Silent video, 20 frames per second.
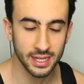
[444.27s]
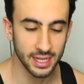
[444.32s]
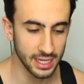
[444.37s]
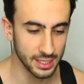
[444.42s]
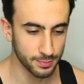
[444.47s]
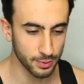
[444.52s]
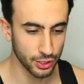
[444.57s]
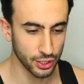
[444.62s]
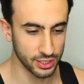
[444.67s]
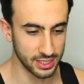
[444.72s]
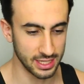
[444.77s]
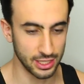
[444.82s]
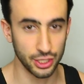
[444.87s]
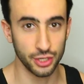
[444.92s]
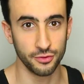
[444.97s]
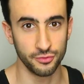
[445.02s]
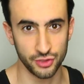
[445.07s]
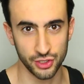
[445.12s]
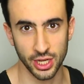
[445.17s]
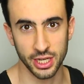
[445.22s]
Is because he
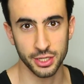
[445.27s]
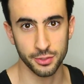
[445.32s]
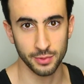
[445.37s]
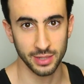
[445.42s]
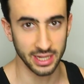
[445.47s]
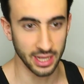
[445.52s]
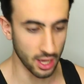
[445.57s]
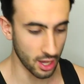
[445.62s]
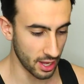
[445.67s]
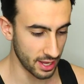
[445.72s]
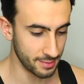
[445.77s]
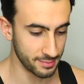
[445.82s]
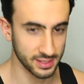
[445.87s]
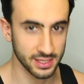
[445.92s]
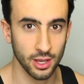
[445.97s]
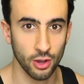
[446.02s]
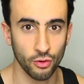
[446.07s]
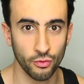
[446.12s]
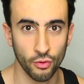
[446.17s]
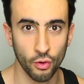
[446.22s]
could have genuinely hurt
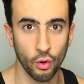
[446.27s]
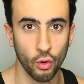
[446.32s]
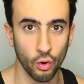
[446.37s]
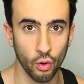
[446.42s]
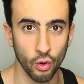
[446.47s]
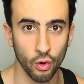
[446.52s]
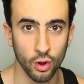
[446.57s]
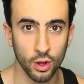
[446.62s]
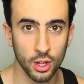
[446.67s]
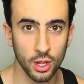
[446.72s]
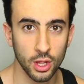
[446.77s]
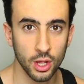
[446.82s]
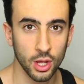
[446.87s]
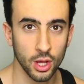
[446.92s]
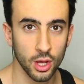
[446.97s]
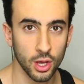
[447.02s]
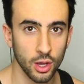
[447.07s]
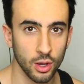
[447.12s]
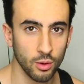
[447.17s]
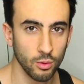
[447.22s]
himself, or,
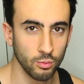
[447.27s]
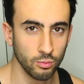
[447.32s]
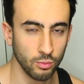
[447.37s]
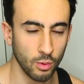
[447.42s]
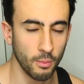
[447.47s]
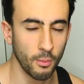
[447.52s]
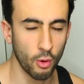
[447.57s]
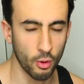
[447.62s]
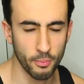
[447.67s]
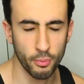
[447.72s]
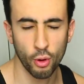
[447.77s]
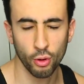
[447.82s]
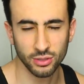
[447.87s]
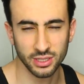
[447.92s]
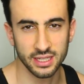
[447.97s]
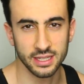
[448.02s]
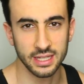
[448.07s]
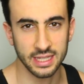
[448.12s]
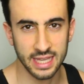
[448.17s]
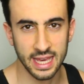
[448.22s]
well, more
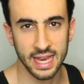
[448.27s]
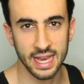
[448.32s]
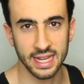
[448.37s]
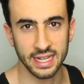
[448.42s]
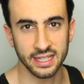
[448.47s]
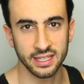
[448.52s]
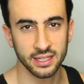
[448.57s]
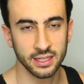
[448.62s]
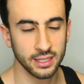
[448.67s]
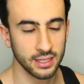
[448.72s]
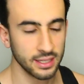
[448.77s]
importantly, the kid,